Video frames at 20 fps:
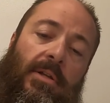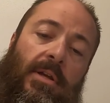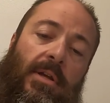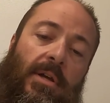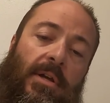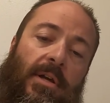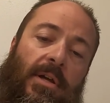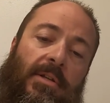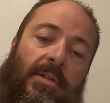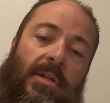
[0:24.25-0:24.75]

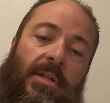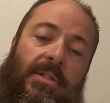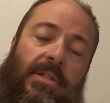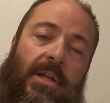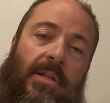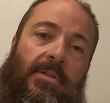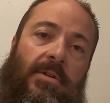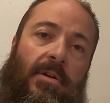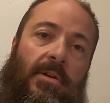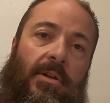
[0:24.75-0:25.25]
I was gonna say
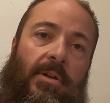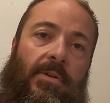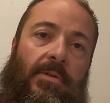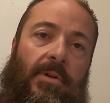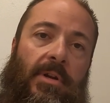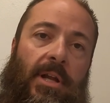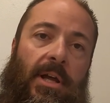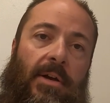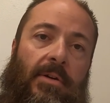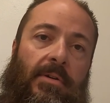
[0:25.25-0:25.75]
it's hard to do
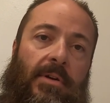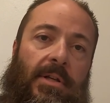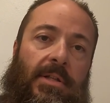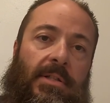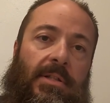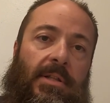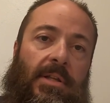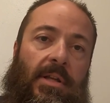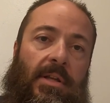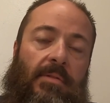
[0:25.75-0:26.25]
it now
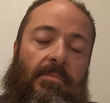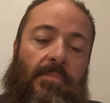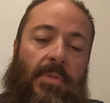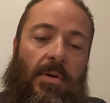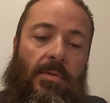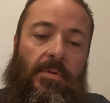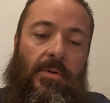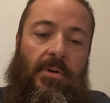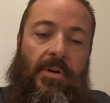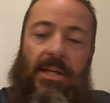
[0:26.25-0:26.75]
because the
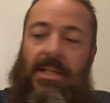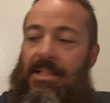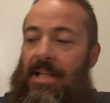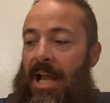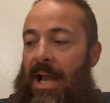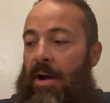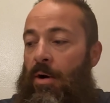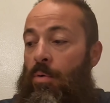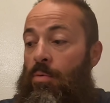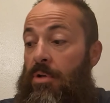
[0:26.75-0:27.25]
motor is
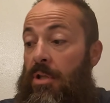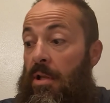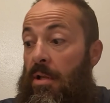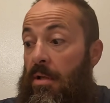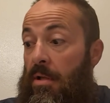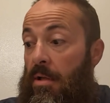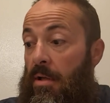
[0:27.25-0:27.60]
out